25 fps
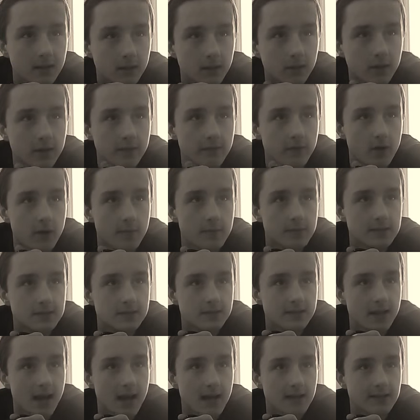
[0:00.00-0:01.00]
Learning Farm is
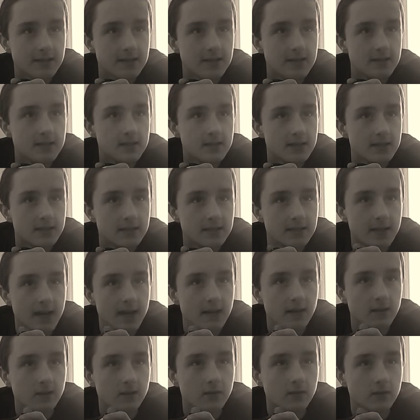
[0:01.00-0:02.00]
not
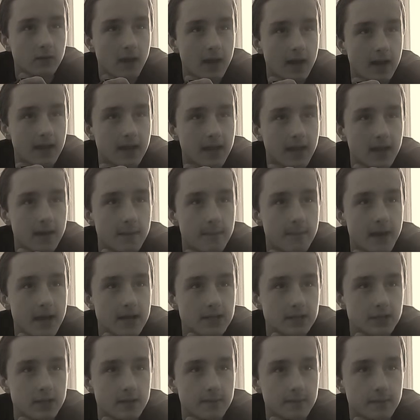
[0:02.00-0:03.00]
that old. I can't
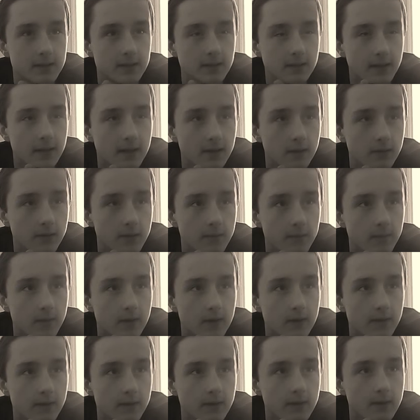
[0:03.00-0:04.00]
imagine it being that old. Then
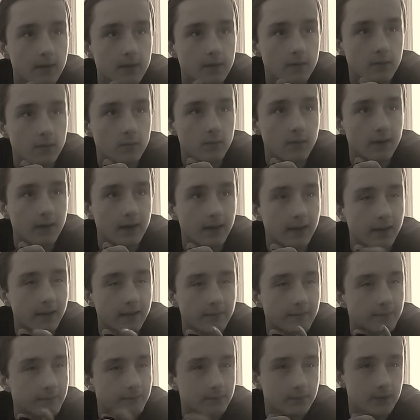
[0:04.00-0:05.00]
why?
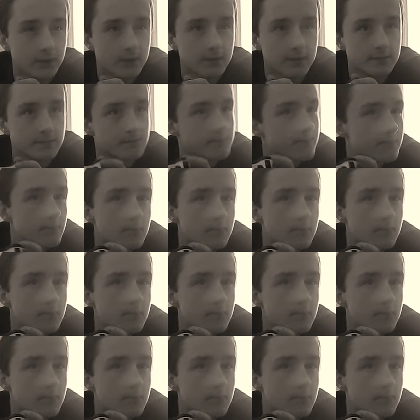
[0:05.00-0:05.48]
Does